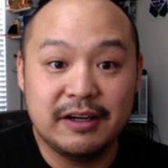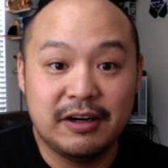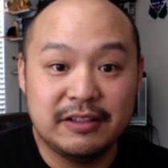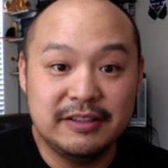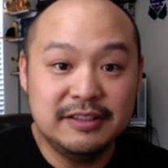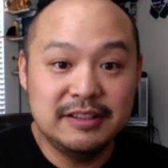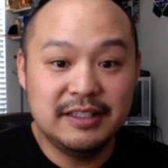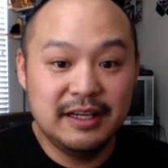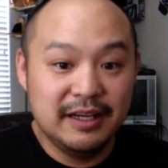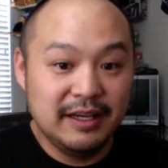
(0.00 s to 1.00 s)
cartridge.
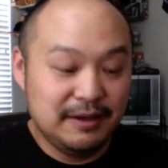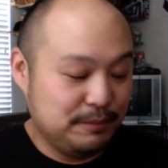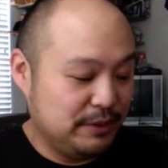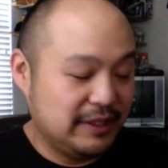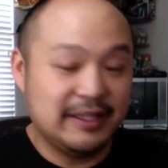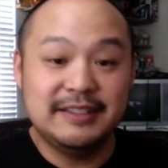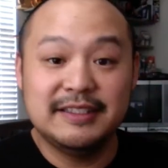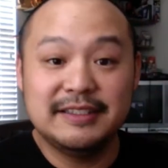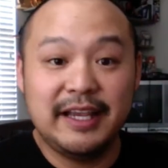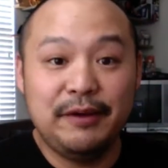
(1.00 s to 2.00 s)
But this
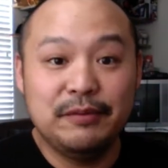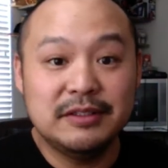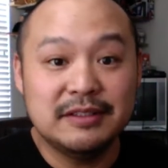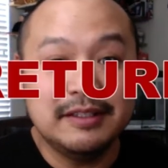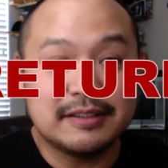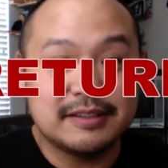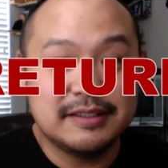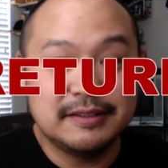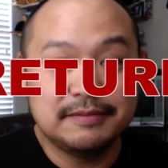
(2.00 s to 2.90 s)
is a return it.